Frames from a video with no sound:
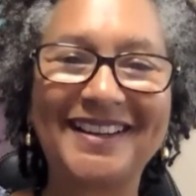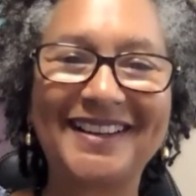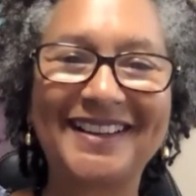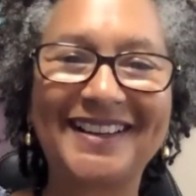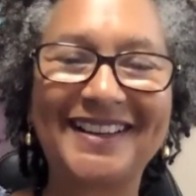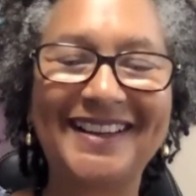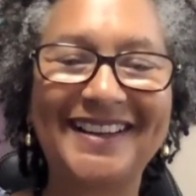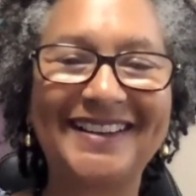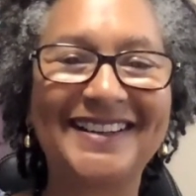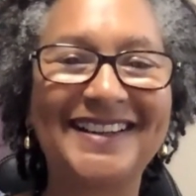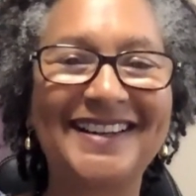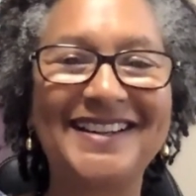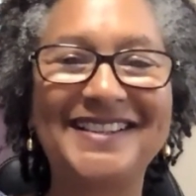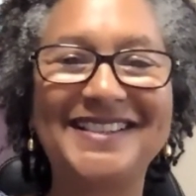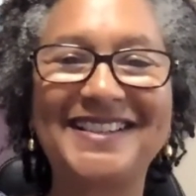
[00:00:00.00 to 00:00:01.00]
Again,
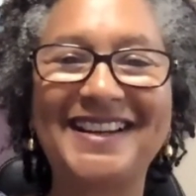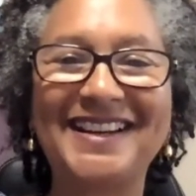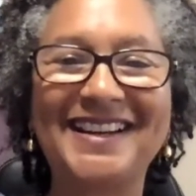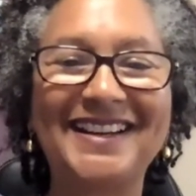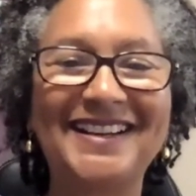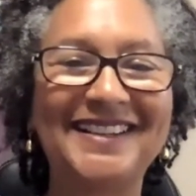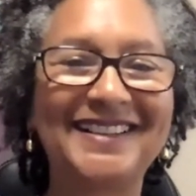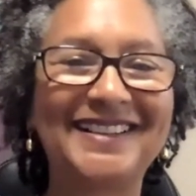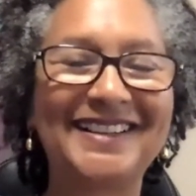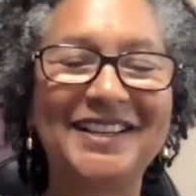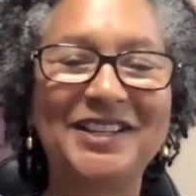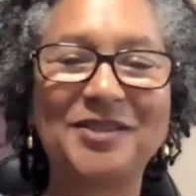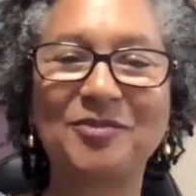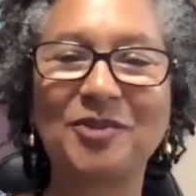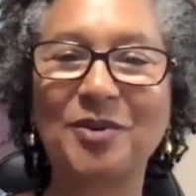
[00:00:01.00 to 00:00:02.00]
each day,
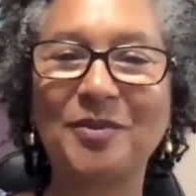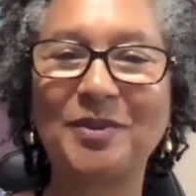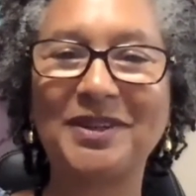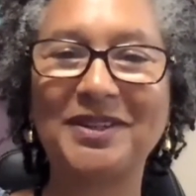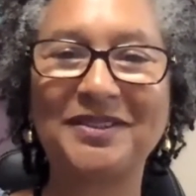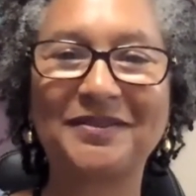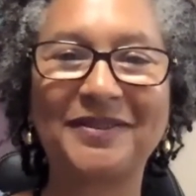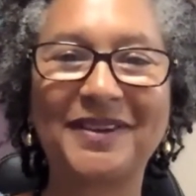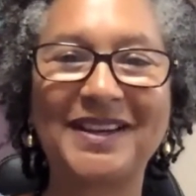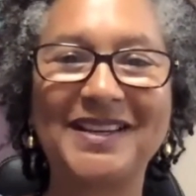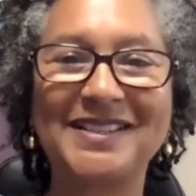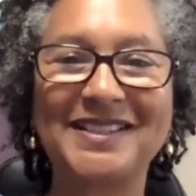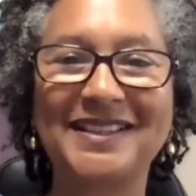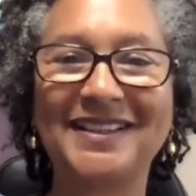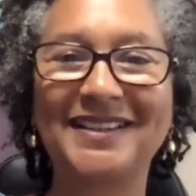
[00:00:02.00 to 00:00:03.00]
each moment,
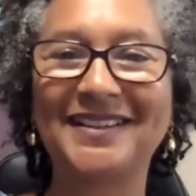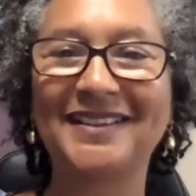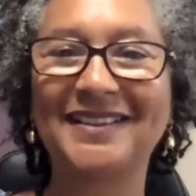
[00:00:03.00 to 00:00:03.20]
facing